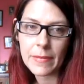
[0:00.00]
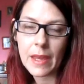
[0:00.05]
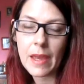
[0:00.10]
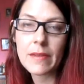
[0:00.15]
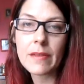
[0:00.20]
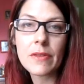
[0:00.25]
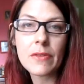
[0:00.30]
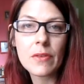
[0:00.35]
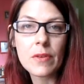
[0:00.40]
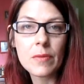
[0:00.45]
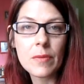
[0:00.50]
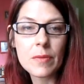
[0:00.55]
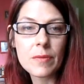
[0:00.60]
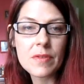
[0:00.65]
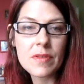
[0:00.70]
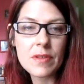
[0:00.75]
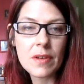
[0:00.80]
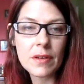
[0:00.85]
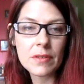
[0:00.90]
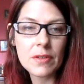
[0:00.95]
And the third one
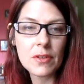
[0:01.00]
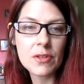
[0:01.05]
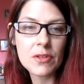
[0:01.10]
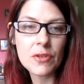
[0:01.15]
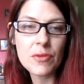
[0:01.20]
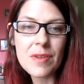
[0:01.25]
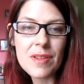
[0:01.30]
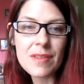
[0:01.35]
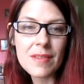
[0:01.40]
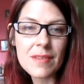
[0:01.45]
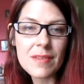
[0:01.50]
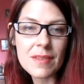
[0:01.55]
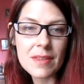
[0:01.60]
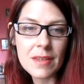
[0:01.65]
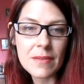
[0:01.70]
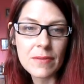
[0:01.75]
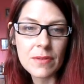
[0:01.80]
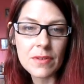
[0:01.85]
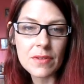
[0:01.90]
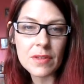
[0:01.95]
was Dr. Teresa
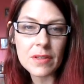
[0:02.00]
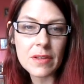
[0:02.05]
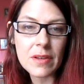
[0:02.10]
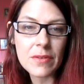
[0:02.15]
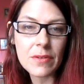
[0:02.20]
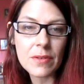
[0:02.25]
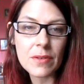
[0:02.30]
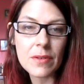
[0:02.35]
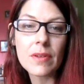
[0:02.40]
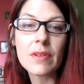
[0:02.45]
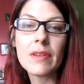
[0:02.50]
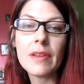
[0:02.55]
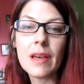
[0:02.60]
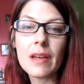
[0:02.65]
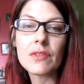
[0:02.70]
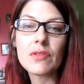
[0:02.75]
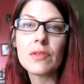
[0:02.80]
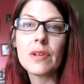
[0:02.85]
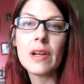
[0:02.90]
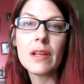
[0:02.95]
Severs, another
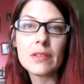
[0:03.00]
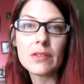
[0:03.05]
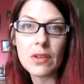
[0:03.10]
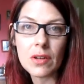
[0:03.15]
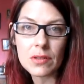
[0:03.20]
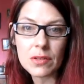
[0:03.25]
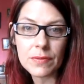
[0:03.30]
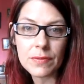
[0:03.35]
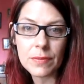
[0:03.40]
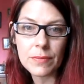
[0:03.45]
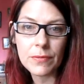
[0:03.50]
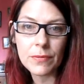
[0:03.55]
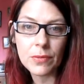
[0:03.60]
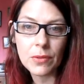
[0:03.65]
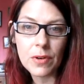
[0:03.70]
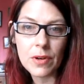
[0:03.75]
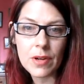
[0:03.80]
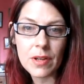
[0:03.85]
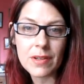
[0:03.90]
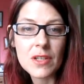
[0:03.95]
natural health doctor from
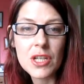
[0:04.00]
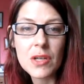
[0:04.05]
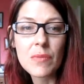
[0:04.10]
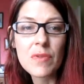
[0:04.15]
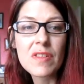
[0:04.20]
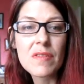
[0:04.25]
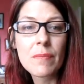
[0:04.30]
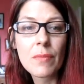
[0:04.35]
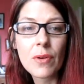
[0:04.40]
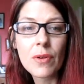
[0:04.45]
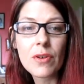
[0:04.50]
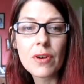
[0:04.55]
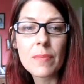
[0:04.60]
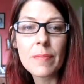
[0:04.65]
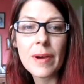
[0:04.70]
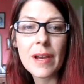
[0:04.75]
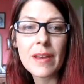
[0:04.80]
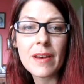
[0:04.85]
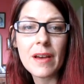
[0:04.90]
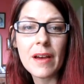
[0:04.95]
Florida. She was murdered
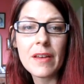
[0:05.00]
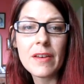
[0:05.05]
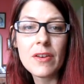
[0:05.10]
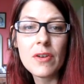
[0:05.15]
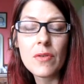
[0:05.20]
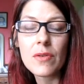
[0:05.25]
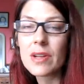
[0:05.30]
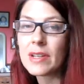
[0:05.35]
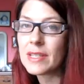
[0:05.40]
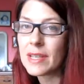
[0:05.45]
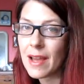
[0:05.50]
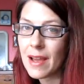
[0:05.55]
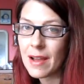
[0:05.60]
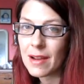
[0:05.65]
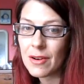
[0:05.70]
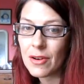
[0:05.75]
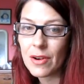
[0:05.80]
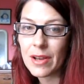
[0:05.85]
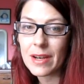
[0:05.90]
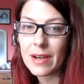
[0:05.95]
by an unknown
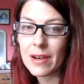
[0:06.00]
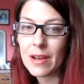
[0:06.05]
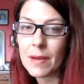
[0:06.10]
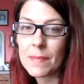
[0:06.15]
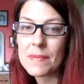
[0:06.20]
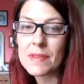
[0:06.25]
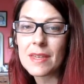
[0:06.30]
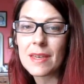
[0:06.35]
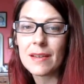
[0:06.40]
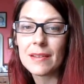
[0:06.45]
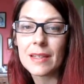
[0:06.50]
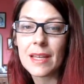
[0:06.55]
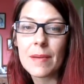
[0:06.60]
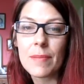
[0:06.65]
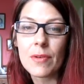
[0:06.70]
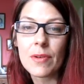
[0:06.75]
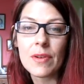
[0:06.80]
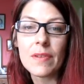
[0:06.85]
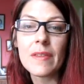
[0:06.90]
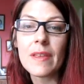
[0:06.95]
attacker in an upscale
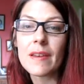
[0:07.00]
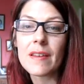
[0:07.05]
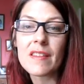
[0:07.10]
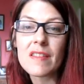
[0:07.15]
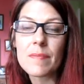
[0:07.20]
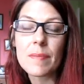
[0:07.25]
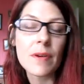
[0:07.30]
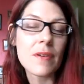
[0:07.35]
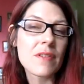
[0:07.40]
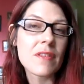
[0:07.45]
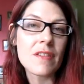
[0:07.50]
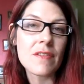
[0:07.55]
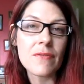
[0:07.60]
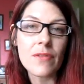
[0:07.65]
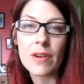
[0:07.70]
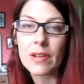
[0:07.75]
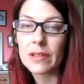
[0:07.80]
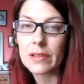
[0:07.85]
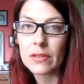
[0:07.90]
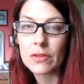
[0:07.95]
neighborhood that experiences
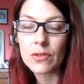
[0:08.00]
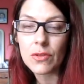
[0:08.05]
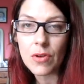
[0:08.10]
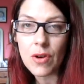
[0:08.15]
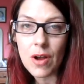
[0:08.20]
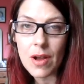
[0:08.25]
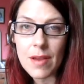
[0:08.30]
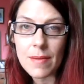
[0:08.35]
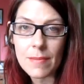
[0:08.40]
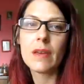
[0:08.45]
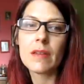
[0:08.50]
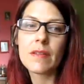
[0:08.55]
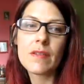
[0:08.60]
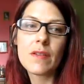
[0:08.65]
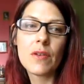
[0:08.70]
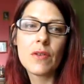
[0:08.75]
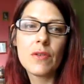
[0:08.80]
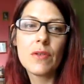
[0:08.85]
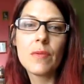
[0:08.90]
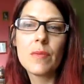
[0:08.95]
very little crime.
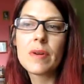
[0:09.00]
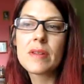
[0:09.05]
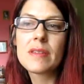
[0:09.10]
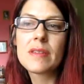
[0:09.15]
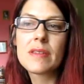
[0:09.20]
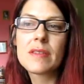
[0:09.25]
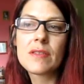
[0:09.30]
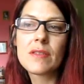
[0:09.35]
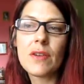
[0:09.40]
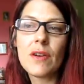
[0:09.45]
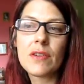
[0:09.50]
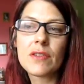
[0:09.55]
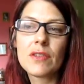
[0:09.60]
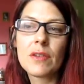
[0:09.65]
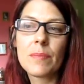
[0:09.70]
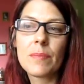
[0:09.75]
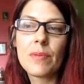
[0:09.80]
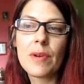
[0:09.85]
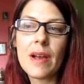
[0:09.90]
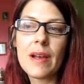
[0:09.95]
So who was this
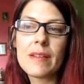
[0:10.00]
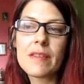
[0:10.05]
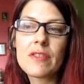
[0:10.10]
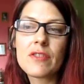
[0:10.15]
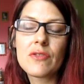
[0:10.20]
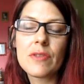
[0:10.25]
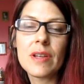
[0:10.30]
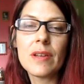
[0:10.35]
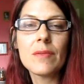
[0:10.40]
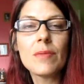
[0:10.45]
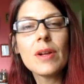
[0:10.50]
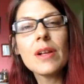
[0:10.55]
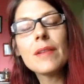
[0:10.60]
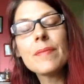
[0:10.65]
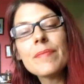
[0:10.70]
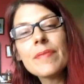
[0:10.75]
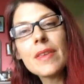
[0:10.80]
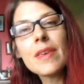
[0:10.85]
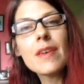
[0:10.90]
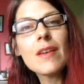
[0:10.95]
Dr. Bradstreet?
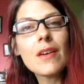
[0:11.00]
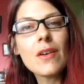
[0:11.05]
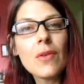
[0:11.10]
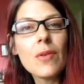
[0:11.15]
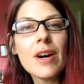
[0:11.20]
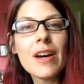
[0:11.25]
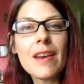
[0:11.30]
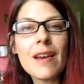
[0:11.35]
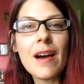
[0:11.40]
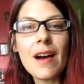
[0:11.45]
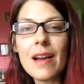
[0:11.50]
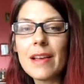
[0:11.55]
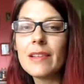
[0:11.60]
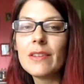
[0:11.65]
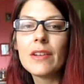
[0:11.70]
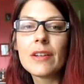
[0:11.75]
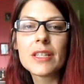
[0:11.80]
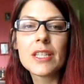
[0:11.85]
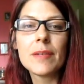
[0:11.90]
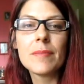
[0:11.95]
Well, you know what? I
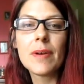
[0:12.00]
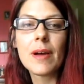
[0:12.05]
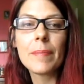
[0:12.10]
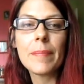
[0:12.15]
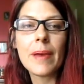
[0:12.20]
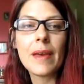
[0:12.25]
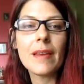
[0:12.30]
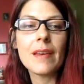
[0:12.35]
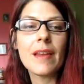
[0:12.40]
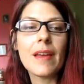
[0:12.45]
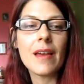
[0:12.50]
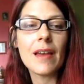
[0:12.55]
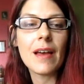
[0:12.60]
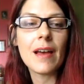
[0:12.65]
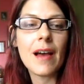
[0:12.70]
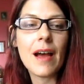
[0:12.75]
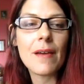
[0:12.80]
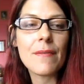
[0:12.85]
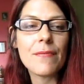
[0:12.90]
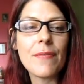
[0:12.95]
looked him up and
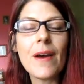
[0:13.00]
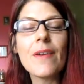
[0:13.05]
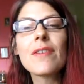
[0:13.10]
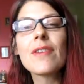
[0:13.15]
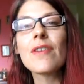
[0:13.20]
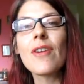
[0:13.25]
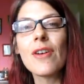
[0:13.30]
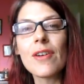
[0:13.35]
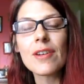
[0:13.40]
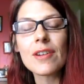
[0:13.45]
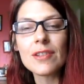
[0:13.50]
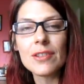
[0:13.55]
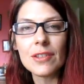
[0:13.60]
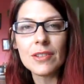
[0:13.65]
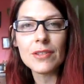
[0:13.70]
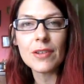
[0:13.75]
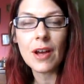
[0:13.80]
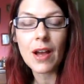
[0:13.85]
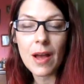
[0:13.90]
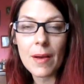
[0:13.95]
I found an
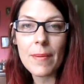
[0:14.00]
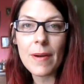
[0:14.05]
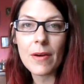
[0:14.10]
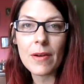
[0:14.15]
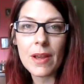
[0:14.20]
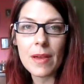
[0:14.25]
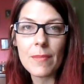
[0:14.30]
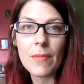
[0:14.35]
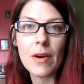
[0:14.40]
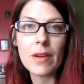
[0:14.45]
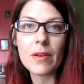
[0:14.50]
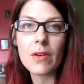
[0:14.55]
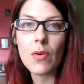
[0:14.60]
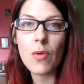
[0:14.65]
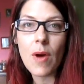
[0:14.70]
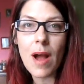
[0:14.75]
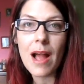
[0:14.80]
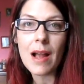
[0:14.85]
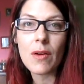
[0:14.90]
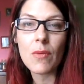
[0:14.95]
article about him on
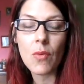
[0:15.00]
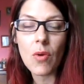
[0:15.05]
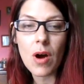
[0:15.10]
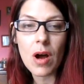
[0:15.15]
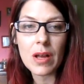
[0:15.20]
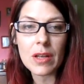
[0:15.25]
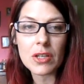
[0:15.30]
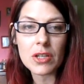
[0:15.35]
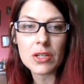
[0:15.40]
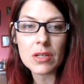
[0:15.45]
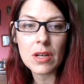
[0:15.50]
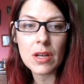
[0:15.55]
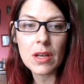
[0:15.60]
Quack Watch.